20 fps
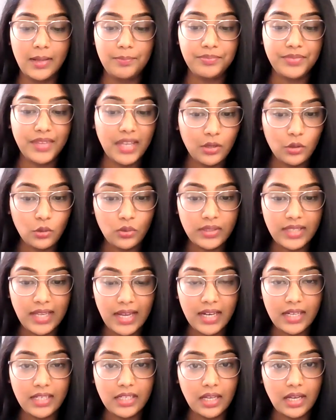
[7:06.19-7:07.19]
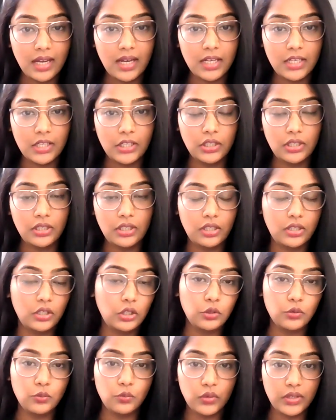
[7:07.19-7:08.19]
They know that
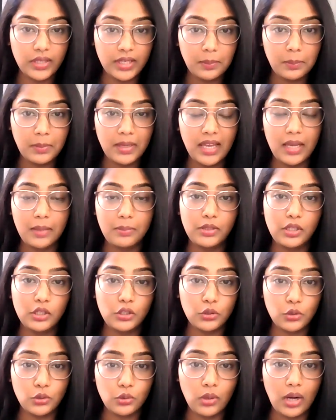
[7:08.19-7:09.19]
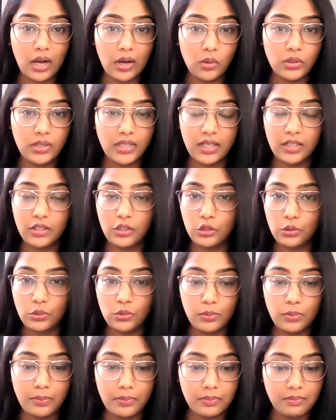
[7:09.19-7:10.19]
you wouldn't be able to go out and
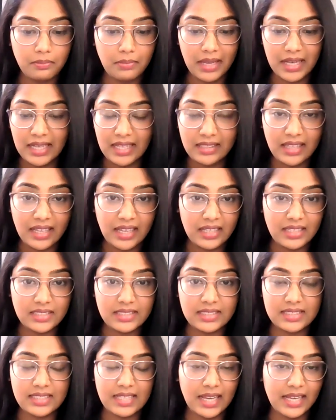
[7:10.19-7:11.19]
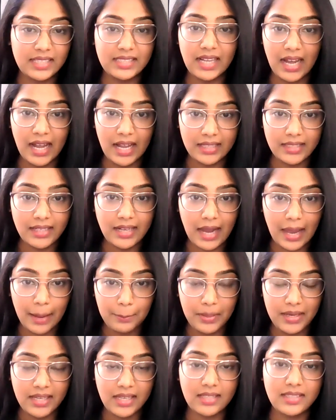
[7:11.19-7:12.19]
do many things like the other
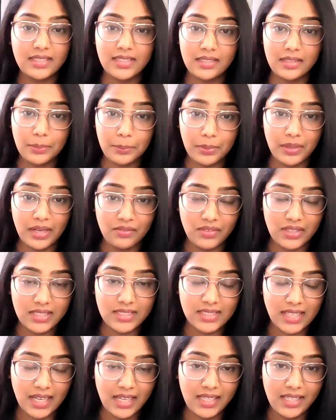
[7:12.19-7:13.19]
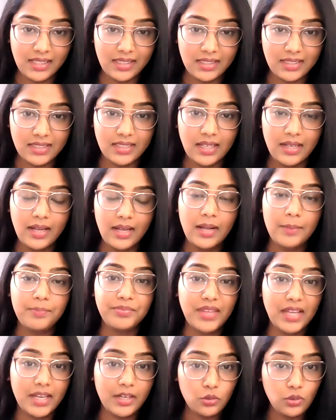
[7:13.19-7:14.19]
applicants in the previous cycles.
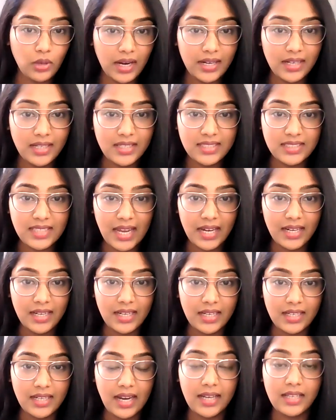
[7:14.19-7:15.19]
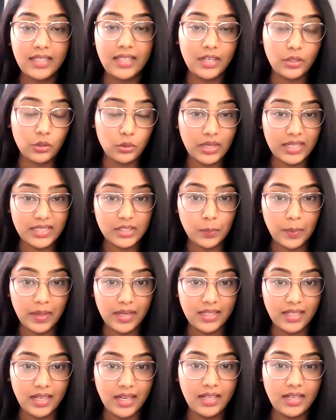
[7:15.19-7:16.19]
They do understand it and they do
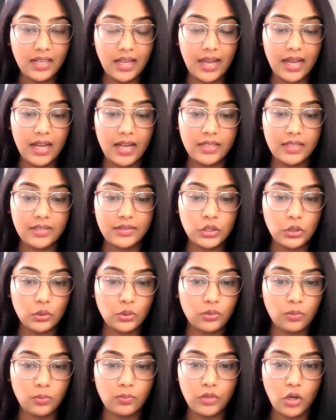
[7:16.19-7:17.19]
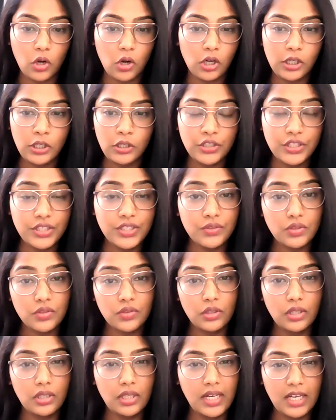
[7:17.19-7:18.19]
respect it. So all you just
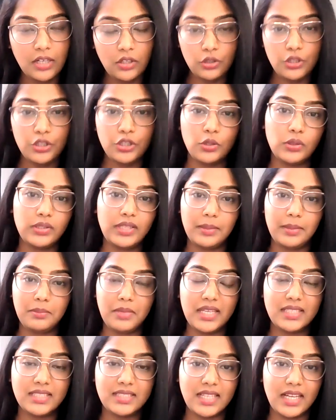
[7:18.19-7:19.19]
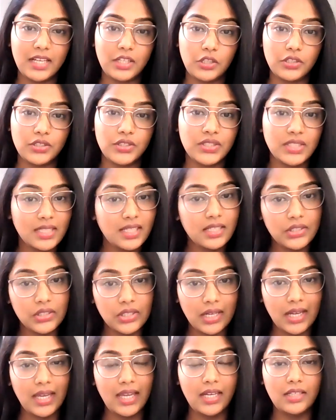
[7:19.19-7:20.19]
need to show them is that you're still
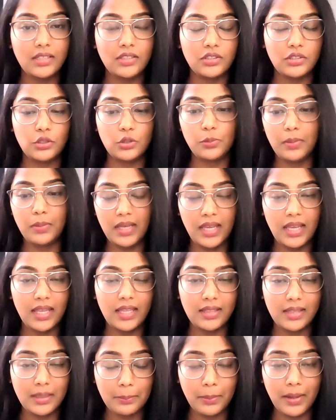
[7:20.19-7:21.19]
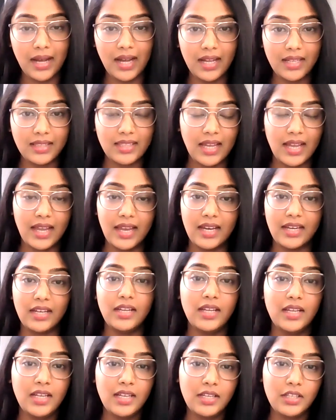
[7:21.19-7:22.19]
trying to be in the path and
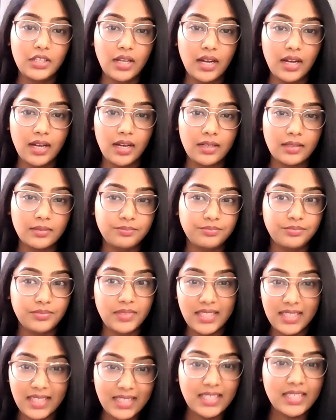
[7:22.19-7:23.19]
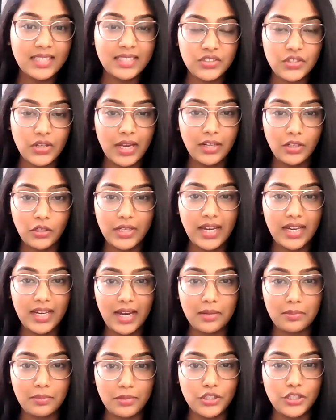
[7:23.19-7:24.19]
trying to get
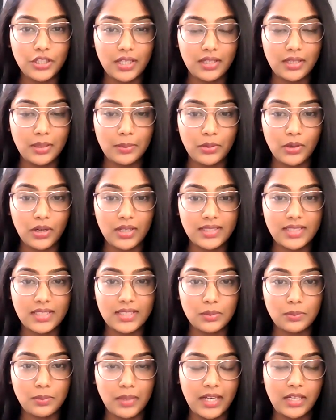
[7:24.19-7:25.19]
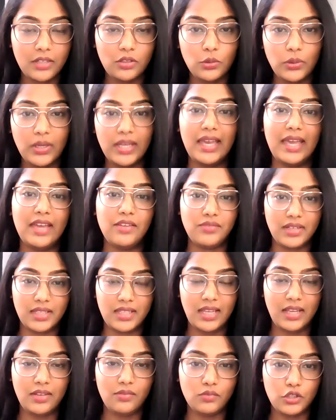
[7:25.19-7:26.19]
admission in the process by doing
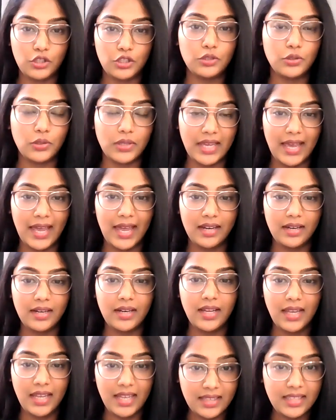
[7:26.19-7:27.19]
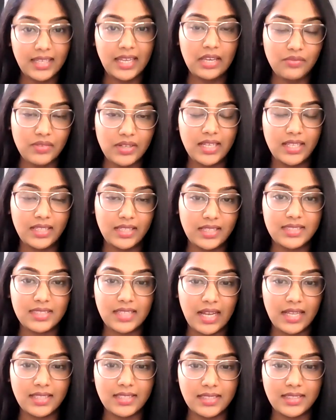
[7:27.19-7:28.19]
everything which you can, and even in this
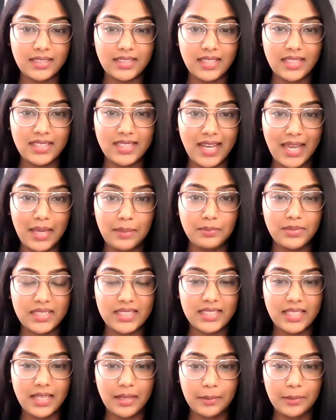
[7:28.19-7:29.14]
uncertain times.